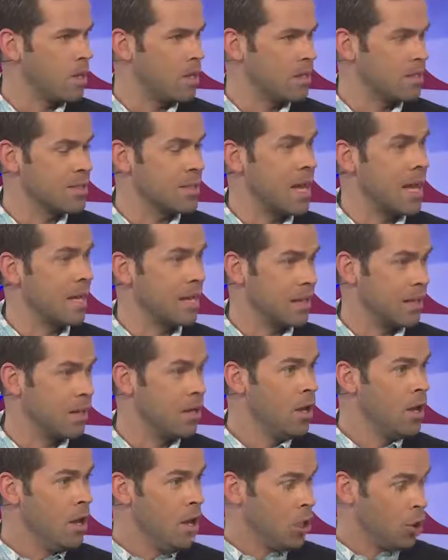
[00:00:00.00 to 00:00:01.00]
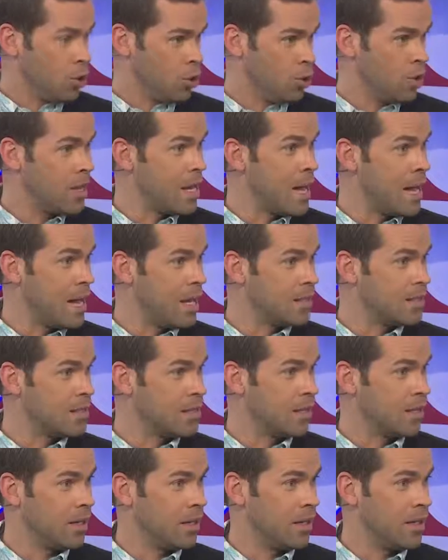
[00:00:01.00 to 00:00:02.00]
Because that can
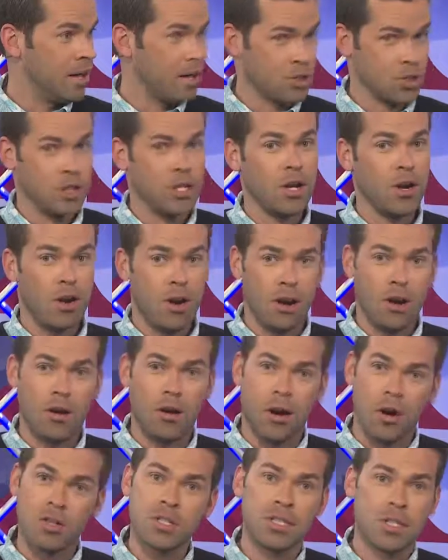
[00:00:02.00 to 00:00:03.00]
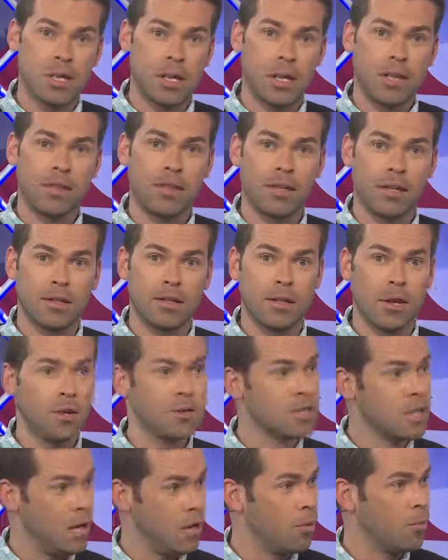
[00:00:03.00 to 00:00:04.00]
create actually arsenic that
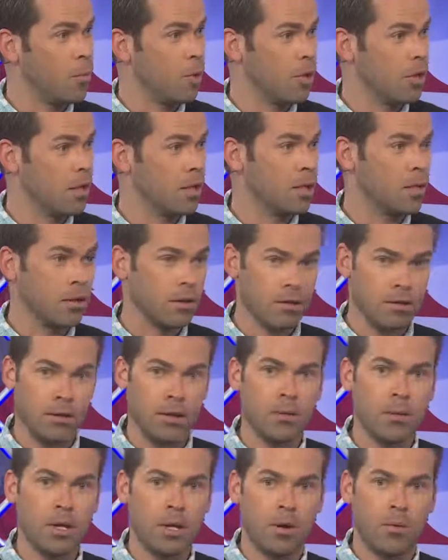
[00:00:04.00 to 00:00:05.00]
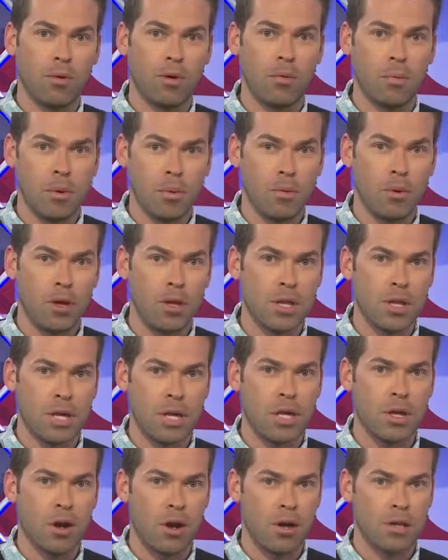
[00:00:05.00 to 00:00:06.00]
goes airborne, and clearly we don't want to be
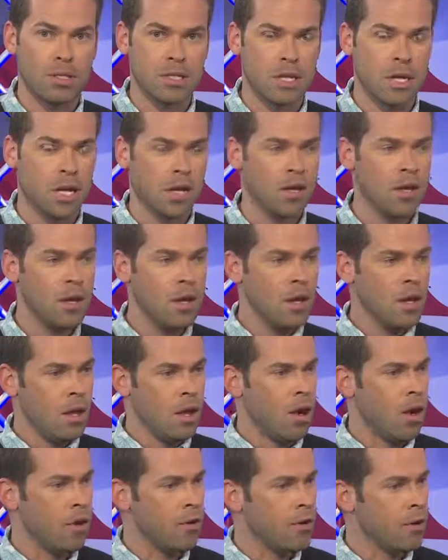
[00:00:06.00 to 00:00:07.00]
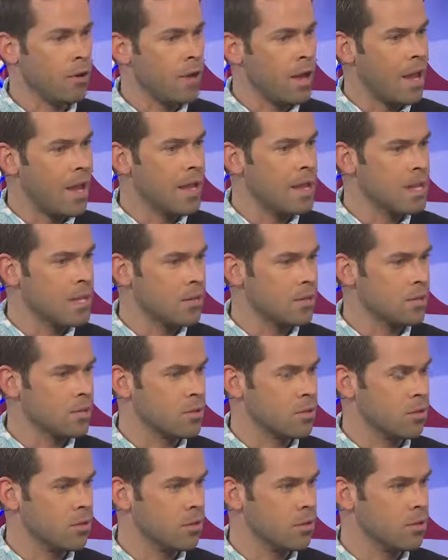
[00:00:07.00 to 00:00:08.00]
breathing in arsenic. Are there any
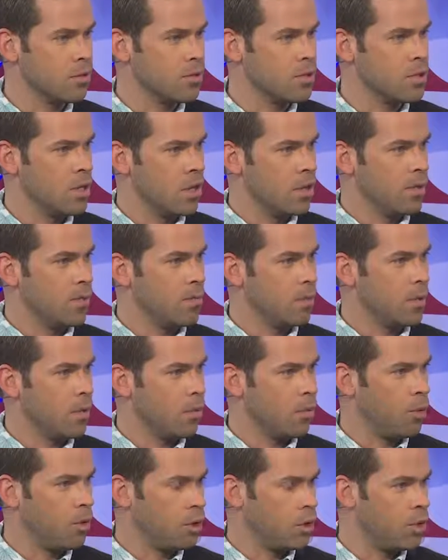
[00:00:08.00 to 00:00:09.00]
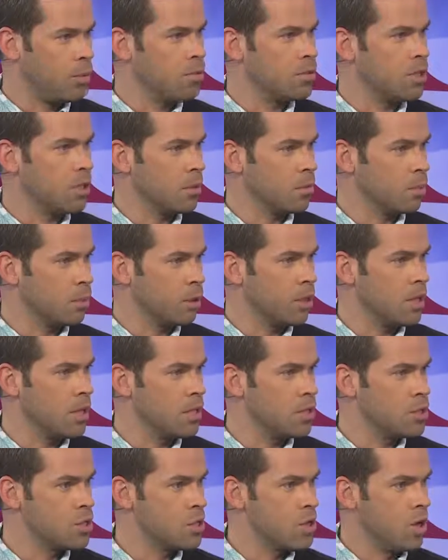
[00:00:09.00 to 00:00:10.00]
concerns with using
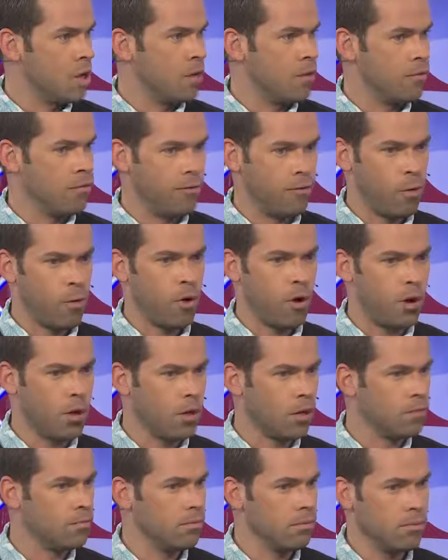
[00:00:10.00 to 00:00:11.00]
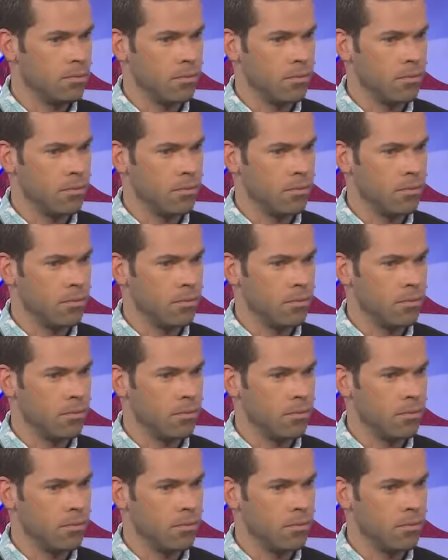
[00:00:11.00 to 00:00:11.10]
bleach for